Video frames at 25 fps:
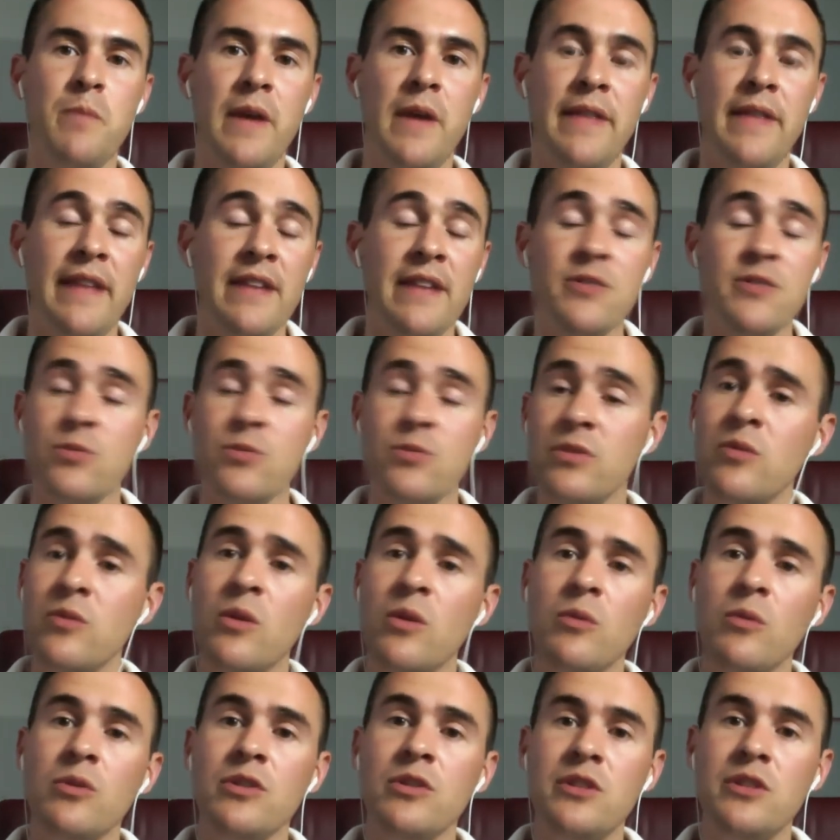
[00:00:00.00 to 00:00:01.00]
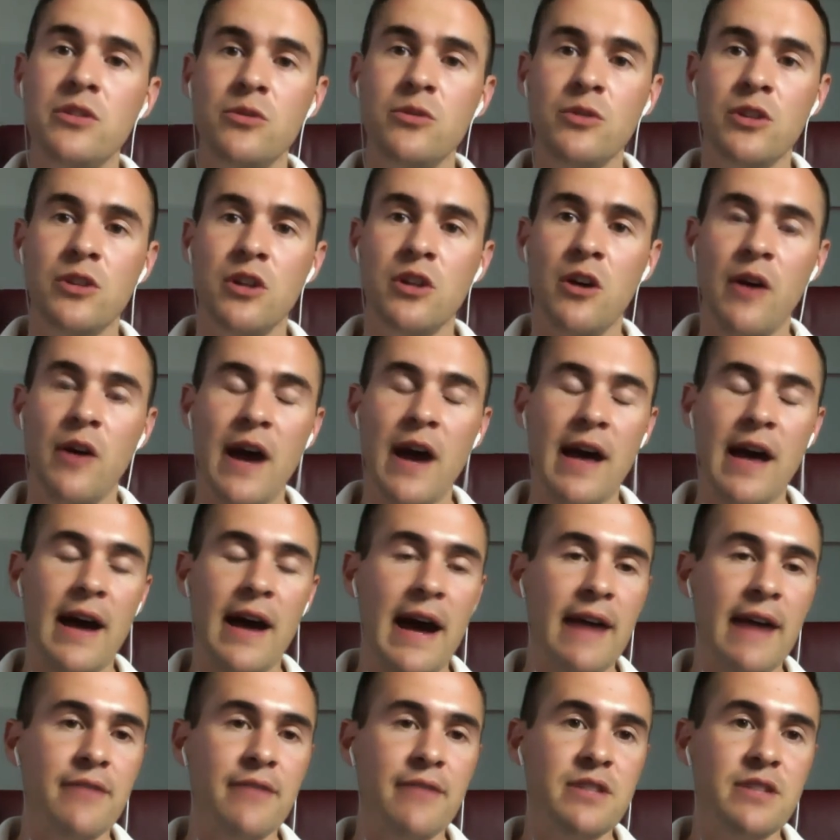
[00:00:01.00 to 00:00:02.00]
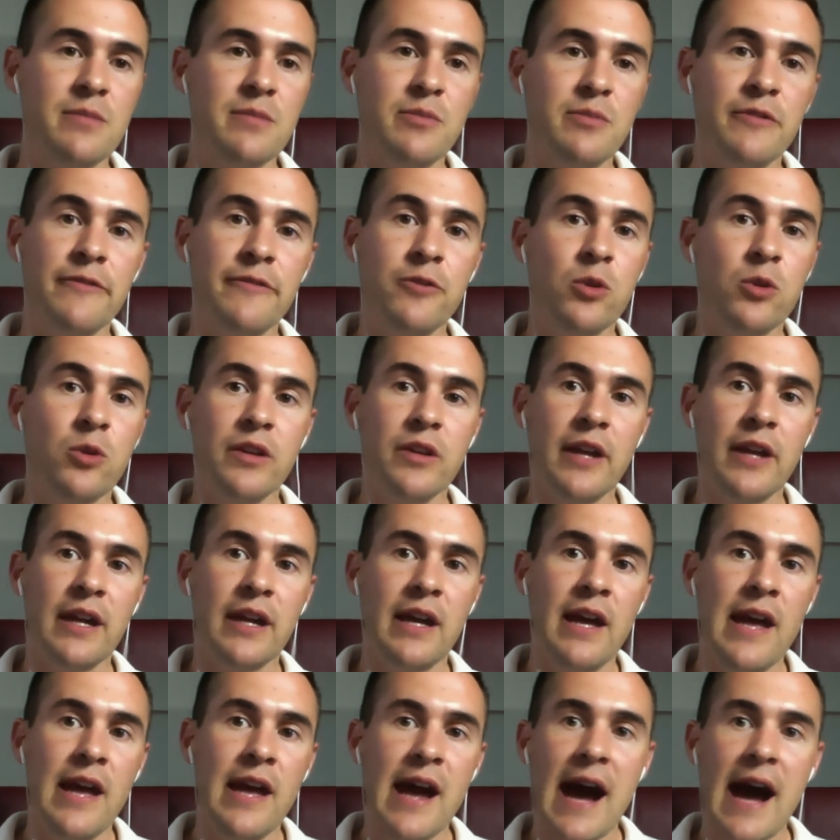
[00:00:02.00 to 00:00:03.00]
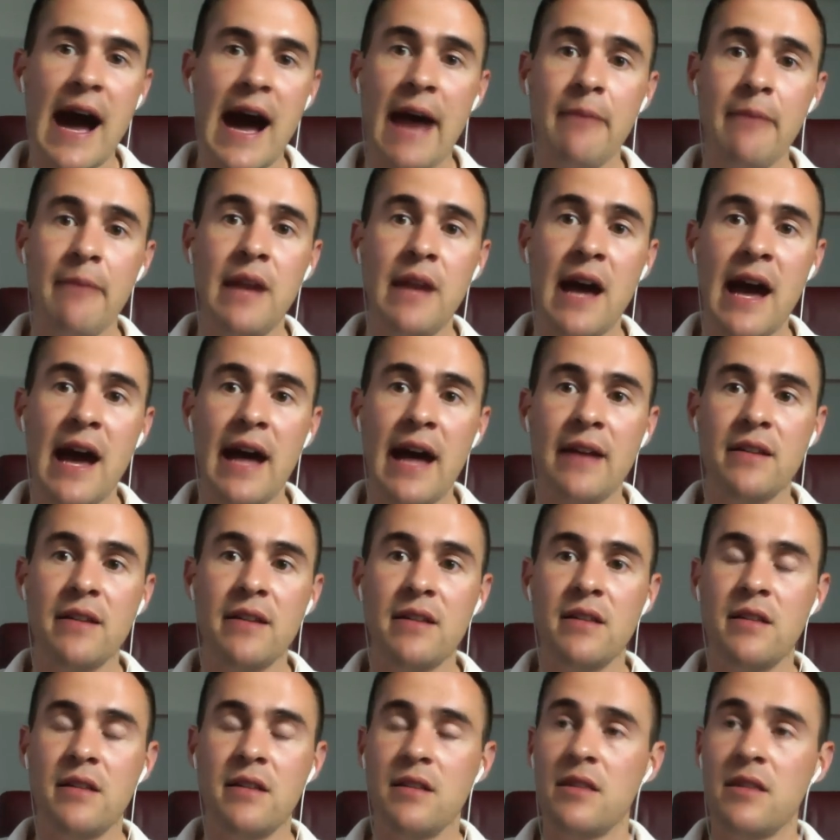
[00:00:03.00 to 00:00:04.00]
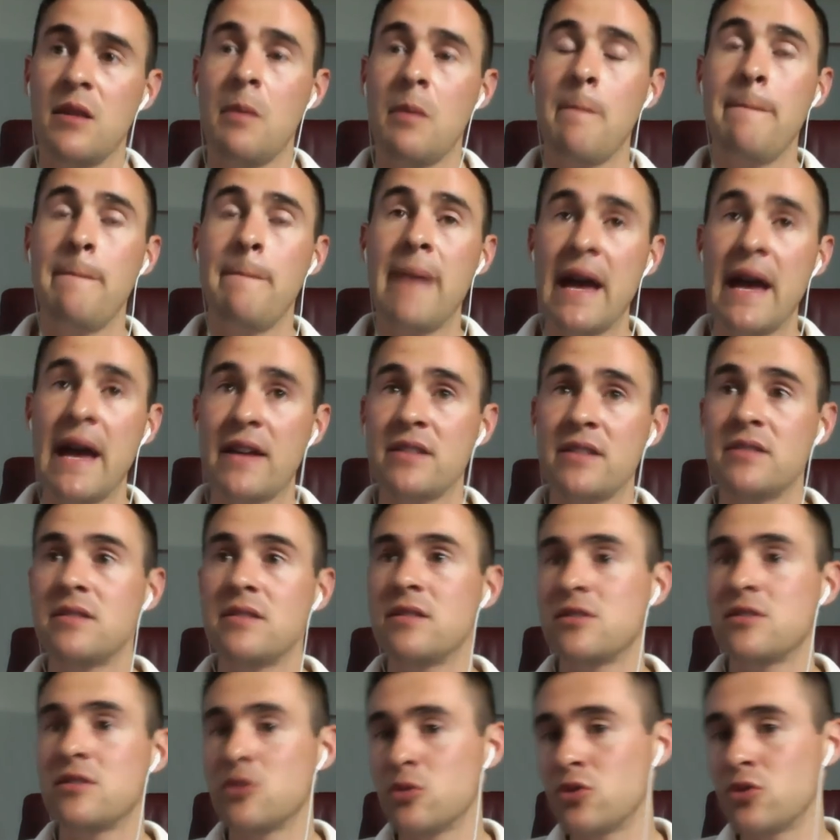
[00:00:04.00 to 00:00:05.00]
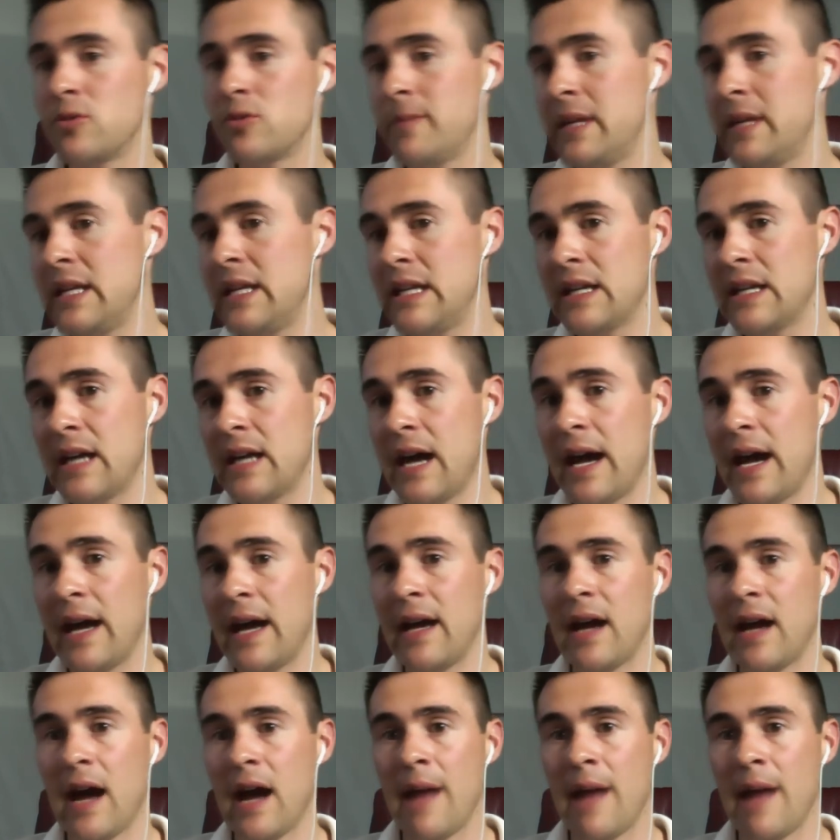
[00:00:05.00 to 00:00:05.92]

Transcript: And that's really what we're doing. You know, I've said before, like, I'm not the best social media guy.